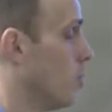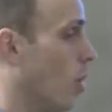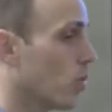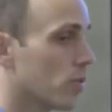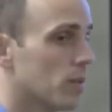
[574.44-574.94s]

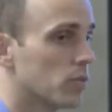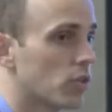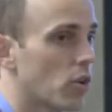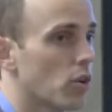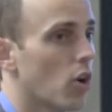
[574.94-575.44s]
Both of them
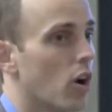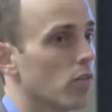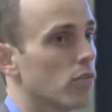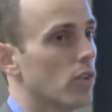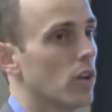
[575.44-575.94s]
started
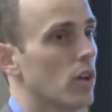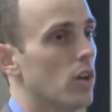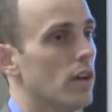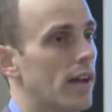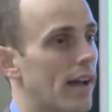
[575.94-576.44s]
off
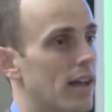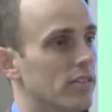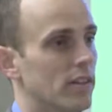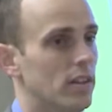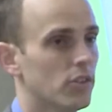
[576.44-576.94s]

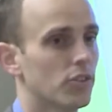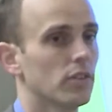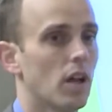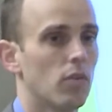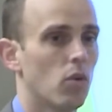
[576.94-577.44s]
as
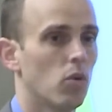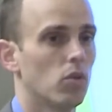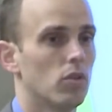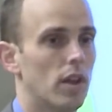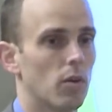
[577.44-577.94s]
entry-level
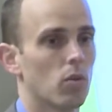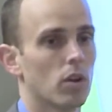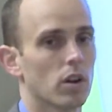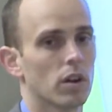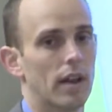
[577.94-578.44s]

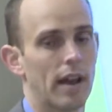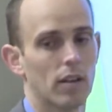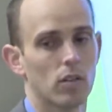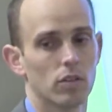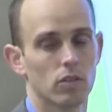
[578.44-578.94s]
network
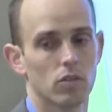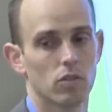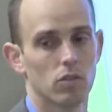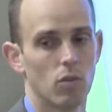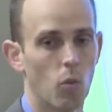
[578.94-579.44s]
analysts
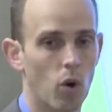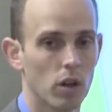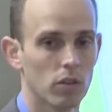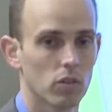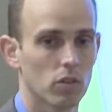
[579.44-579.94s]

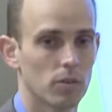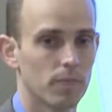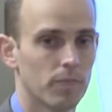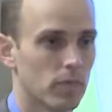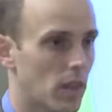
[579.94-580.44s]
once.
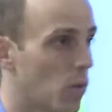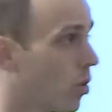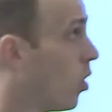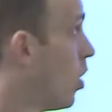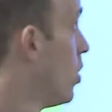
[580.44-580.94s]
They
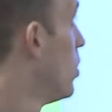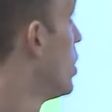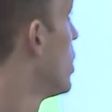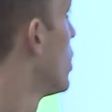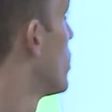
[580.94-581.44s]
were on
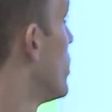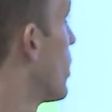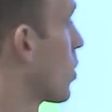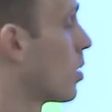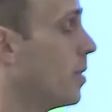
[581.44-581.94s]
the
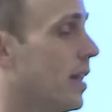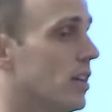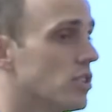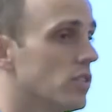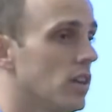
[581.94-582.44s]
network
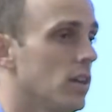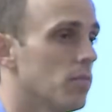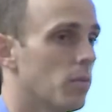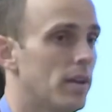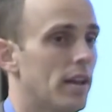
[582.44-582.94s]
remediation
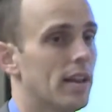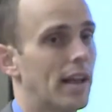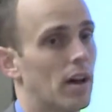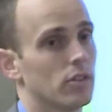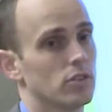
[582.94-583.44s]
team remediating
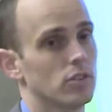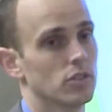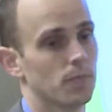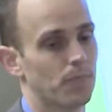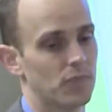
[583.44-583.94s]

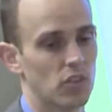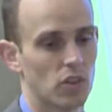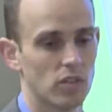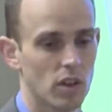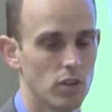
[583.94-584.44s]
outages just
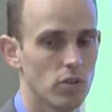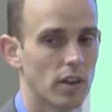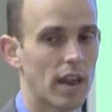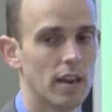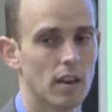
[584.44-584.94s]
continue to
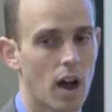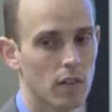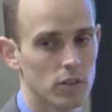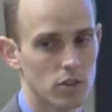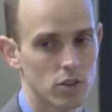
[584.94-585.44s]
gain
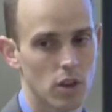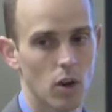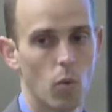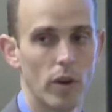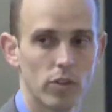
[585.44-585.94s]
knowledge,
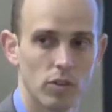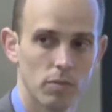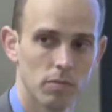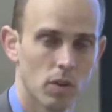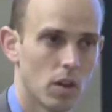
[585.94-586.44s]

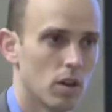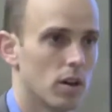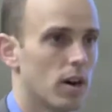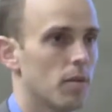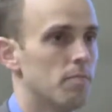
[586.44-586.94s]
wisdom,
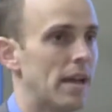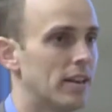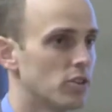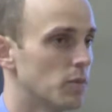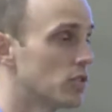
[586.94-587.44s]
uh,
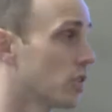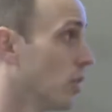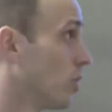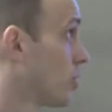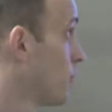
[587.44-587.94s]
management
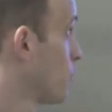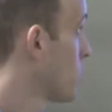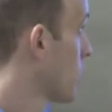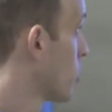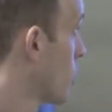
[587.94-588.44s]
skills.
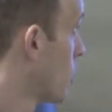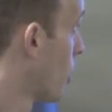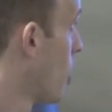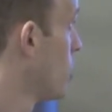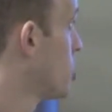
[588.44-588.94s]
So we
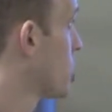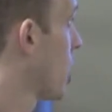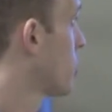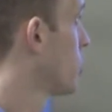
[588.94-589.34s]
promoted Sean